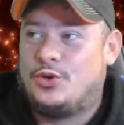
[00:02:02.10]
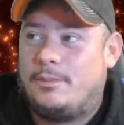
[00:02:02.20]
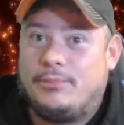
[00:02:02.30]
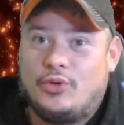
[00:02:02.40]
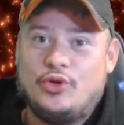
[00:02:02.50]

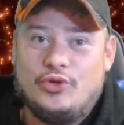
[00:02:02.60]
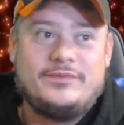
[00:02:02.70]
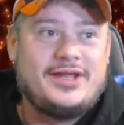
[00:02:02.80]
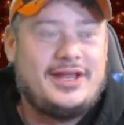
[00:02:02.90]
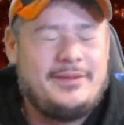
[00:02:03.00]

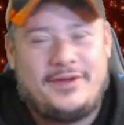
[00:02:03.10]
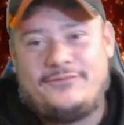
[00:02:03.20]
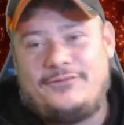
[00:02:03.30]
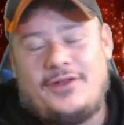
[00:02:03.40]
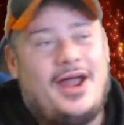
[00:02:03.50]
broom that let me
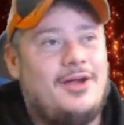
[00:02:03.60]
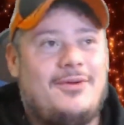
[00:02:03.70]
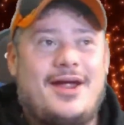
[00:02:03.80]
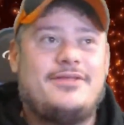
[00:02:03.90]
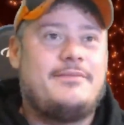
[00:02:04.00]
fly
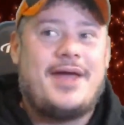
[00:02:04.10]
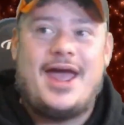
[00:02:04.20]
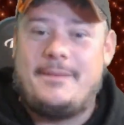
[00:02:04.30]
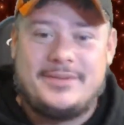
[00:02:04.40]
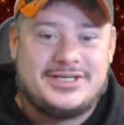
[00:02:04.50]
around the
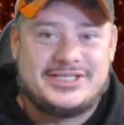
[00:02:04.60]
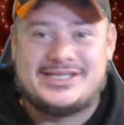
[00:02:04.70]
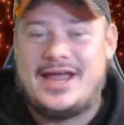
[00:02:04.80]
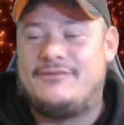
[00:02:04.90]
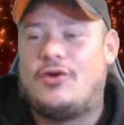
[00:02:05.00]
map and
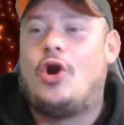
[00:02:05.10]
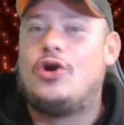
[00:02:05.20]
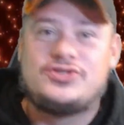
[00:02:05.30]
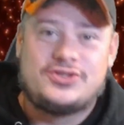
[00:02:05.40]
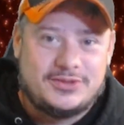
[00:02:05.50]
just have
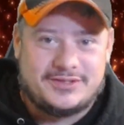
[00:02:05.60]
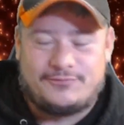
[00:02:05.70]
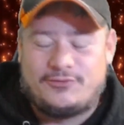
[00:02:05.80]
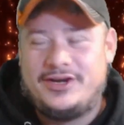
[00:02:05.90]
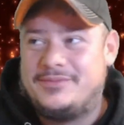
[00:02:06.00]
all sorts of
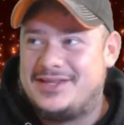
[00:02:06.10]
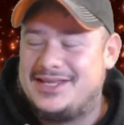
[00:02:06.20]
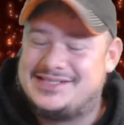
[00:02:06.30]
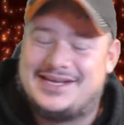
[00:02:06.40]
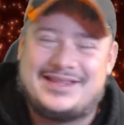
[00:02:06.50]
freedom and
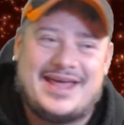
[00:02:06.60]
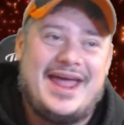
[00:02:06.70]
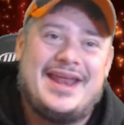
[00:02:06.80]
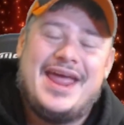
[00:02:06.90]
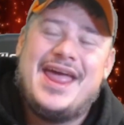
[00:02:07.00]
things like that.